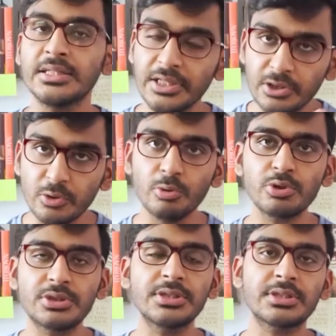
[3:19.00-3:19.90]
They
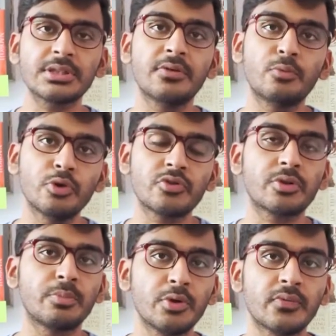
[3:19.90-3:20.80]
used this in a
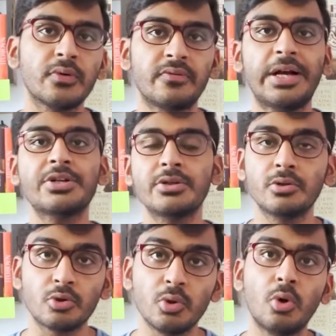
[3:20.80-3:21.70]
most beautiful
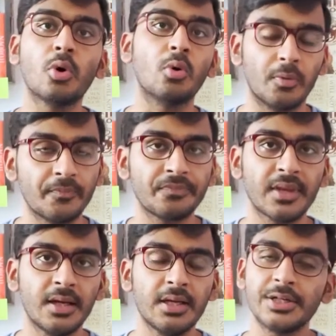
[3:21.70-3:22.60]
fashion to grow.
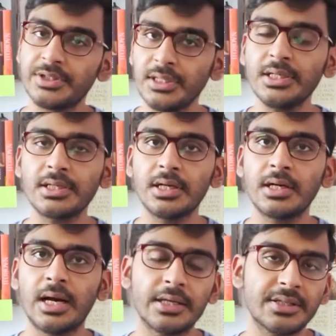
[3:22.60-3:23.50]
Sri
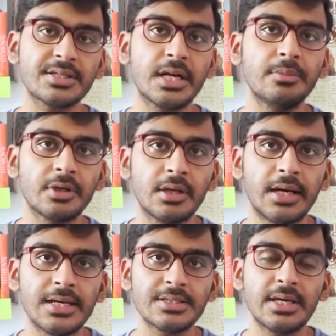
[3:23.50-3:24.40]
Lanka at this time
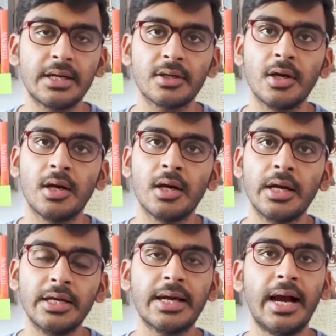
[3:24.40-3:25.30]
realized that
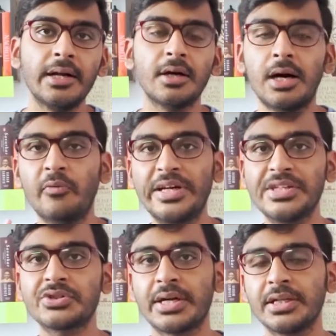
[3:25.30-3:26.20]
it had a very
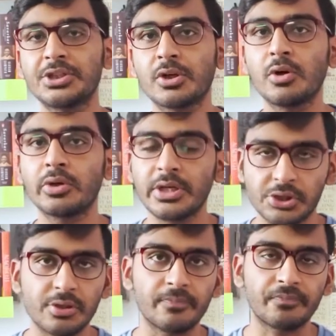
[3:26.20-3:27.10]
strategic
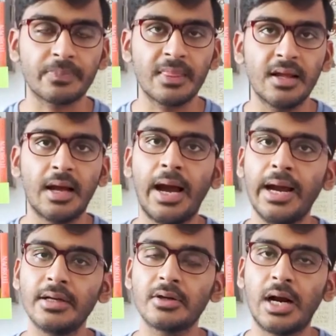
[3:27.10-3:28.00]
location.
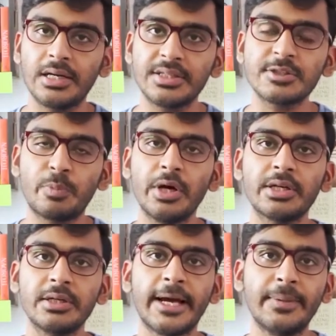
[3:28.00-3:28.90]
And at this point
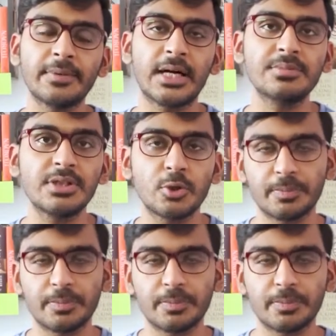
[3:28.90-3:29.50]
in time comes into